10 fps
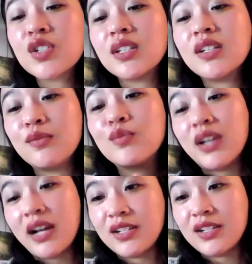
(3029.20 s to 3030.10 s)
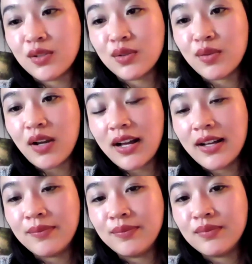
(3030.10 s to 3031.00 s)
usually when I do
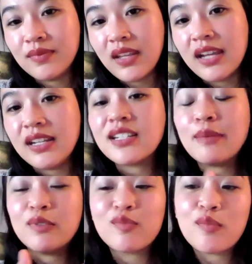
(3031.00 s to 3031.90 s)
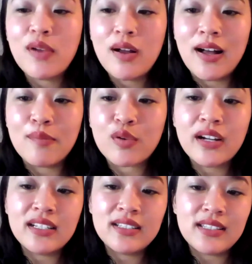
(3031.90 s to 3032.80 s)
any type of
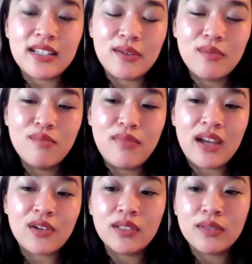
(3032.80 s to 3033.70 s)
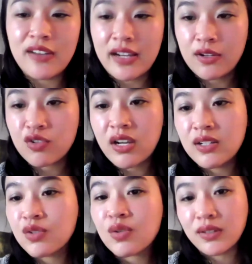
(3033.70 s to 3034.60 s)
pregnancy manual lymphatic
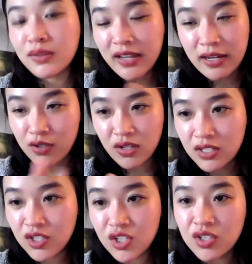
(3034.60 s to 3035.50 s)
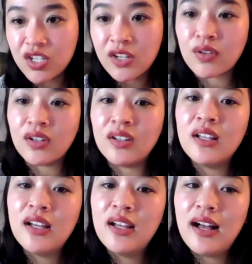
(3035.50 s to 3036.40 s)
drainage or lymphatic drainage in general,
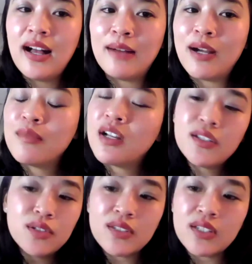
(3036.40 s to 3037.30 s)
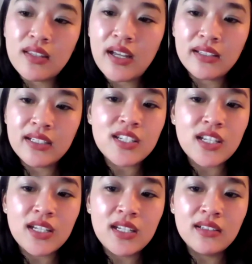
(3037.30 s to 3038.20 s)
I'm not using the
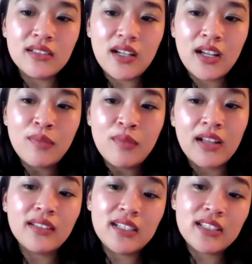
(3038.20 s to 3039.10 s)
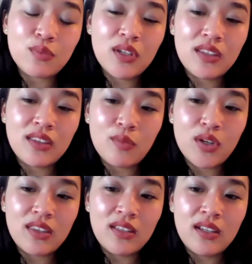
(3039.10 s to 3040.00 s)
LET, at least with
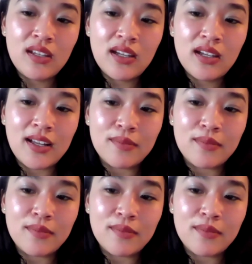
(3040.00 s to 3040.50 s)
the